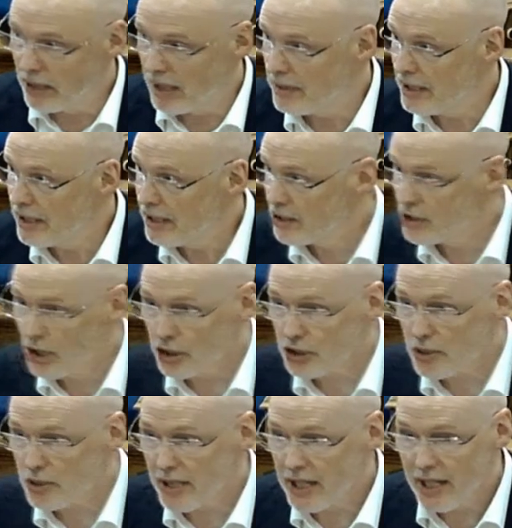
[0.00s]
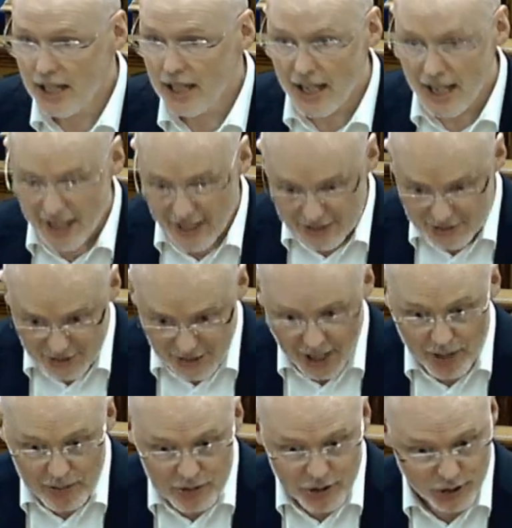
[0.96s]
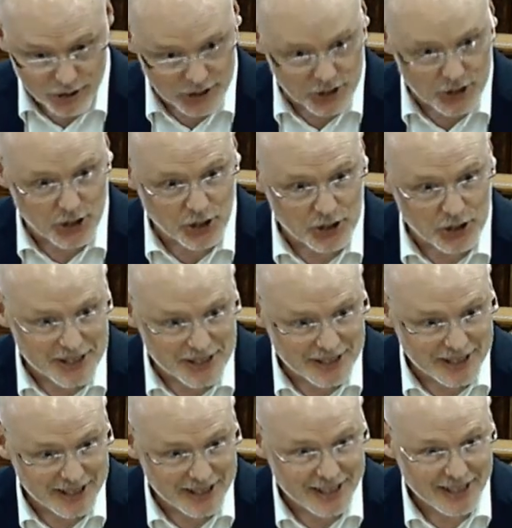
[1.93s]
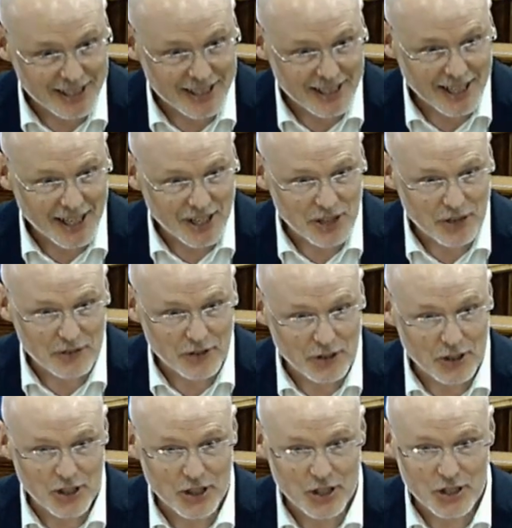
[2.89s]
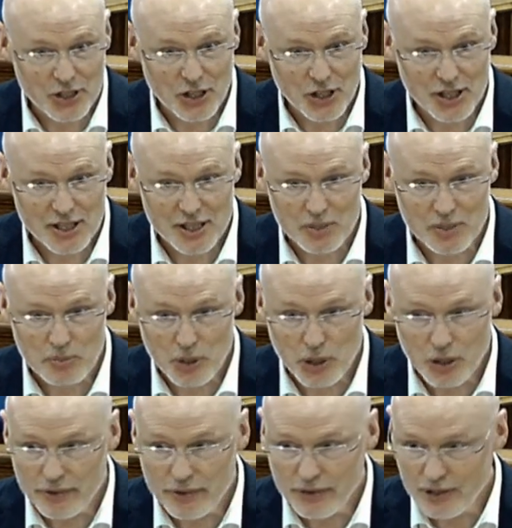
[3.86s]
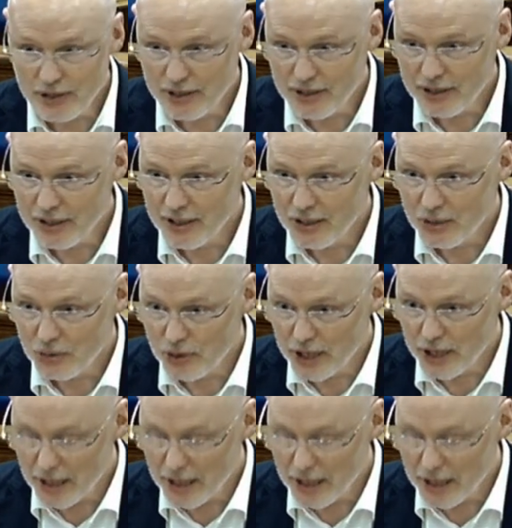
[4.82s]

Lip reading: me, there's not too much. It's absolutely stunning at the front of the church. It's beautiful, really